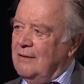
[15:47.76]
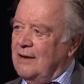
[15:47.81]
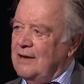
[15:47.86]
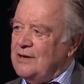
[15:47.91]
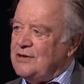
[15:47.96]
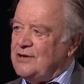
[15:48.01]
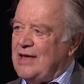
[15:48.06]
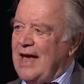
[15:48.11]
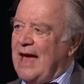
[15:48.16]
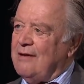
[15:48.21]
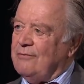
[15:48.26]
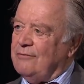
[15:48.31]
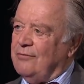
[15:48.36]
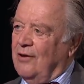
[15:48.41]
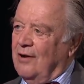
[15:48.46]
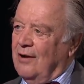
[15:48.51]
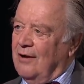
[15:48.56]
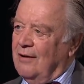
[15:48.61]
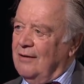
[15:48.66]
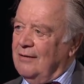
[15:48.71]
is that
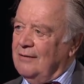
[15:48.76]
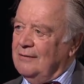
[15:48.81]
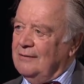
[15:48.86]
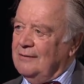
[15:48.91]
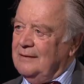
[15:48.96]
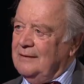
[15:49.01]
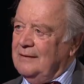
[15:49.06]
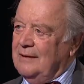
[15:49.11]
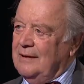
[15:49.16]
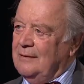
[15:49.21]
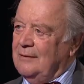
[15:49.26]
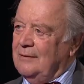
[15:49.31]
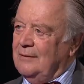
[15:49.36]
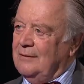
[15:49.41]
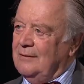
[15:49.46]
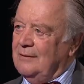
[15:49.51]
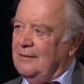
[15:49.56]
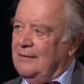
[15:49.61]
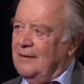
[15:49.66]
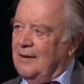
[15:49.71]
far in
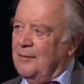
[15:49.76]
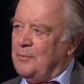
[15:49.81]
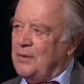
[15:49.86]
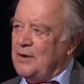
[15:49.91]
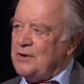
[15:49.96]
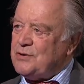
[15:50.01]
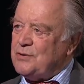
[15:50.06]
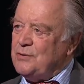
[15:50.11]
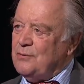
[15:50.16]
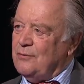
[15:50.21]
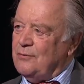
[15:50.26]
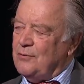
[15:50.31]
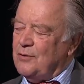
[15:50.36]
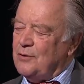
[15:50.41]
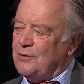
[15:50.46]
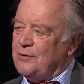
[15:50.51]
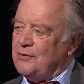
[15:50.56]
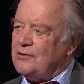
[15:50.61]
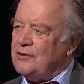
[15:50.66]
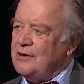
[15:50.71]
her personal
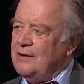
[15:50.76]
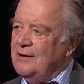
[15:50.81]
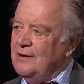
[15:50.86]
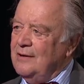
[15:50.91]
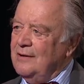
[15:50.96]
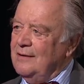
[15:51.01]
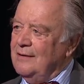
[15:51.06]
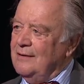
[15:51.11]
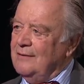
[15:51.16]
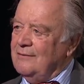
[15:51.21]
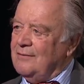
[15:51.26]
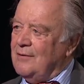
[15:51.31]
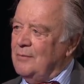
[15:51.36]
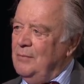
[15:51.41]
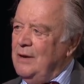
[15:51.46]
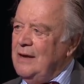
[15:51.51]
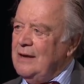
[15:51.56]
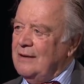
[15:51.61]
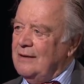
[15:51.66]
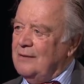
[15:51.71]
views from
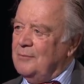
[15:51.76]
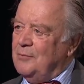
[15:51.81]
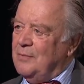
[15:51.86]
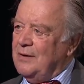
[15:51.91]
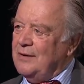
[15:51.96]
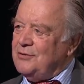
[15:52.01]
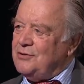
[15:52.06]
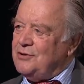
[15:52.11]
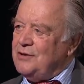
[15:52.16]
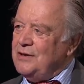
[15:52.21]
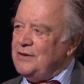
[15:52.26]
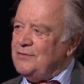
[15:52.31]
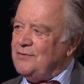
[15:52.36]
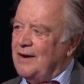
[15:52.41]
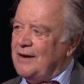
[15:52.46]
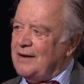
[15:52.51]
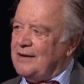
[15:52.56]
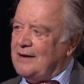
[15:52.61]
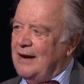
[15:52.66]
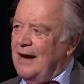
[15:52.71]
me, but she's
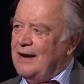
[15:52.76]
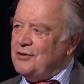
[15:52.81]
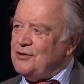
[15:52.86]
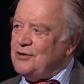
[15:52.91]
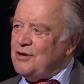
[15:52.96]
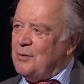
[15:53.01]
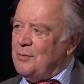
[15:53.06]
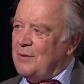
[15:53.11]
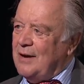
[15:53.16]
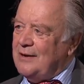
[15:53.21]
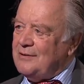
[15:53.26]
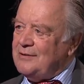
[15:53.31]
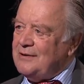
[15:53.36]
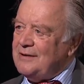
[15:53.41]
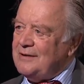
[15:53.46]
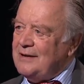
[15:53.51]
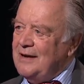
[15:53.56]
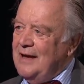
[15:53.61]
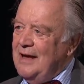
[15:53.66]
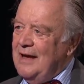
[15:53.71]
very cagey about
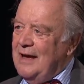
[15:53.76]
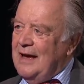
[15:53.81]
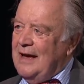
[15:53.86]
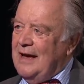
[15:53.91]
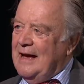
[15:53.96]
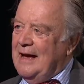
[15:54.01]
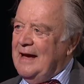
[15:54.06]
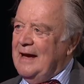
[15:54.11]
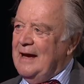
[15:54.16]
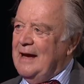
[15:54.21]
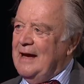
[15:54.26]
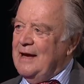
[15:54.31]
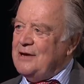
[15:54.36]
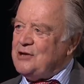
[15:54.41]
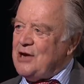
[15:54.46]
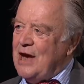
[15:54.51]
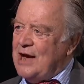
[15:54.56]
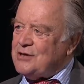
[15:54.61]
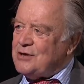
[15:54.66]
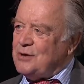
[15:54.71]
it. Uh,
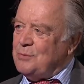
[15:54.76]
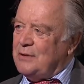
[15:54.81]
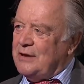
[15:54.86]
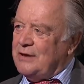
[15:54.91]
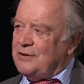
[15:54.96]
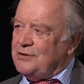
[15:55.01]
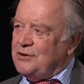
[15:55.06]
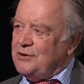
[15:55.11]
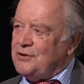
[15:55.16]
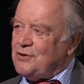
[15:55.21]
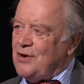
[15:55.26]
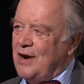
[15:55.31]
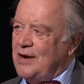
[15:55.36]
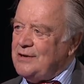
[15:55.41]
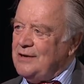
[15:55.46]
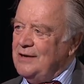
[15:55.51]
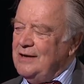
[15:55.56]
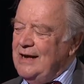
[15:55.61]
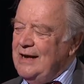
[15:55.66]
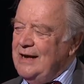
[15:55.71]
she has to be. She's trying
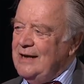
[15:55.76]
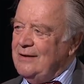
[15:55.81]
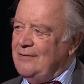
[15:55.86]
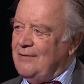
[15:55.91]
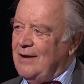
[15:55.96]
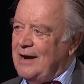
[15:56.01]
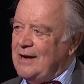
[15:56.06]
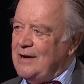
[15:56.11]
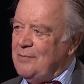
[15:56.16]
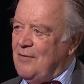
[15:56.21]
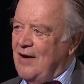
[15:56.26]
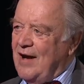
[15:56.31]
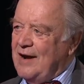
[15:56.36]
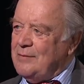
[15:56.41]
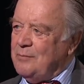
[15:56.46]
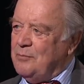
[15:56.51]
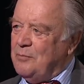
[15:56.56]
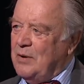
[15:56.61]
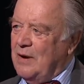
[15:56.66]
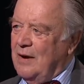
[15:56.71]
to lead a very
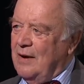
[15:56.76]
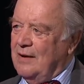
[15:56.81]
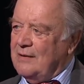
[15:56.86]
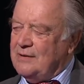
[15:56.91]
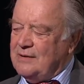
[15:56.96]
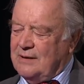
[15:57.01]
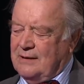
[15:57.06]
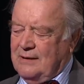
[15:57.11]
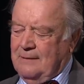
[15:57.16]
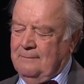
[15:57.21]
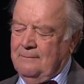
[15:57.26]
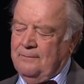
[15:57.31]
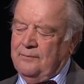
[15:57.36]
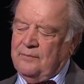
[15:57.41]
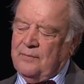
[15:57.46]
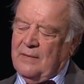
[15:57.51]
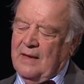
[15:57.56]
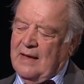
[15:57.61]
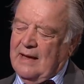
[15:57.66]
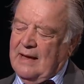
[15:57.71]
divided party.
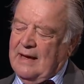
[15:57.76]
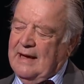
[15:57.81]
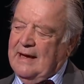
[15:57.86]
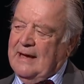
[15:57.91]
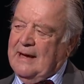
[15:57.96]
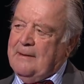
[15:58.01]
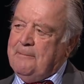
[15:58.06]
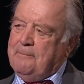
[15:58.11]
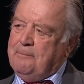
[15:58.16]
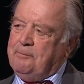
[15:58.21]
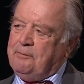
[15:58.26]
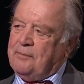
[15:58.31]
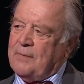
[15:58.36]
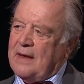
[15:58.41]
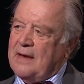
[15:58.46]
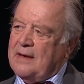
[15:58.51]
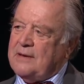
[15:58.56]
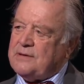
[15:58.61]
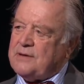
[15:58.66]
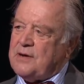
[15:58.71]
Um,
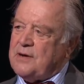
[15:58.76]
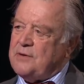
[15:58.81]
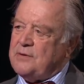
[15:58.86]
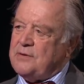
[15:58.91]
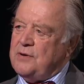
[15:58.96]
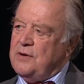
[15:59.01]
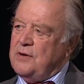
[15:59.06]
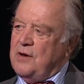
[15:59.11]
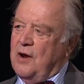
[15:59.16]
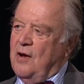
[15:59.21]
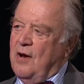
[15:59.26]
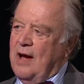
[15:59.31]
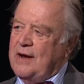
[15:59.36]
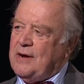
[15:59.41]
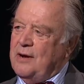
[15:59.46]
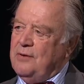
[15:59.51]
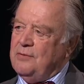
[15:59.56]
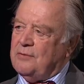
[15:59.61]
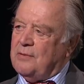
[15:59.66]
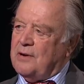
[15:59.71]
so, no, no, I
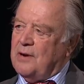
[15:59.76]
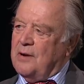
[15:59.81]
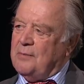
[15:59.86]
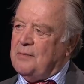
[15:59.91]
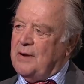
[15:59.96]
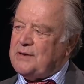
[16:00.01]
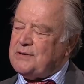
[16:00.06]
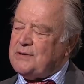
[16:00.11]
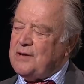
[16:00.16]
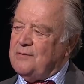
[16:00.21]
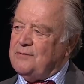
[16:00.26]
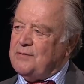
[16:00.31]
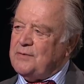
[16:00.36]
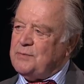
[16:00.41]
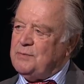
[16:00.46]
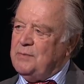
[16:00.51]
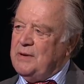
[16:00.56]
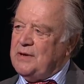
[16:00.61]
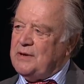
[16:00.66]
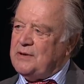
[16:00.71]
don't regard myself as
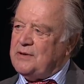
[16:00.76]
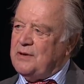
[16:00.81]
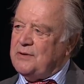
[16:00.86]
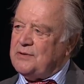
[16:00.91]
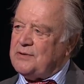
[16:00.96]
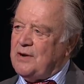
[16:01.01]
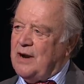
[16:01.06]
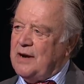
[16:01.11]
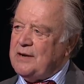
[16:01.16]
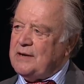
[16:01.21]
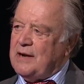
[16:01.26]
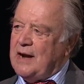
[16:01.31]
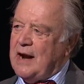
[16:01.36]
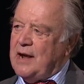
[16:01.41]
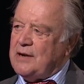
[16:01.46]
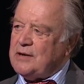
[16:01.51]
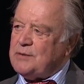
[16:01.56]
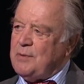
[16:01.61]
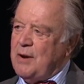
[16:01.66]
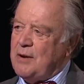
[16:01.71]
being strident and
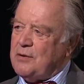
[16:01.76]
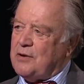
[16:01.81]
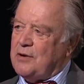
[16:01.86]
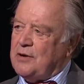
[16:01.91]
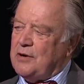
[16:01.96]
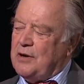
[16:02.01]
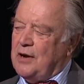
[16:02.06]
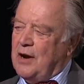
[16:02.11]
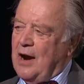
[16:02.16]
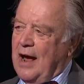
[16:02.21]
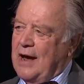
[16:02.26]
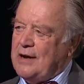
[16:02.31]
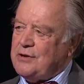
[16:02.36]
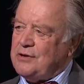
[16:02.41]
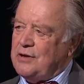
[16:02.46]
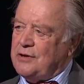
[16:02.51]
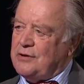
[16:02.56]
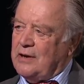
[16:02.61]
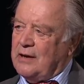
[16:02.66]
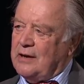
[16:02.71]
outspoken, and I
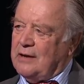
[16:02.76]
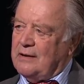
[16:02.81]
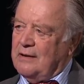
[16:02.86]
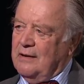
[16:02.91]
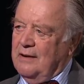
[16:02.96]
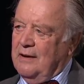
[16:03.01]
actually think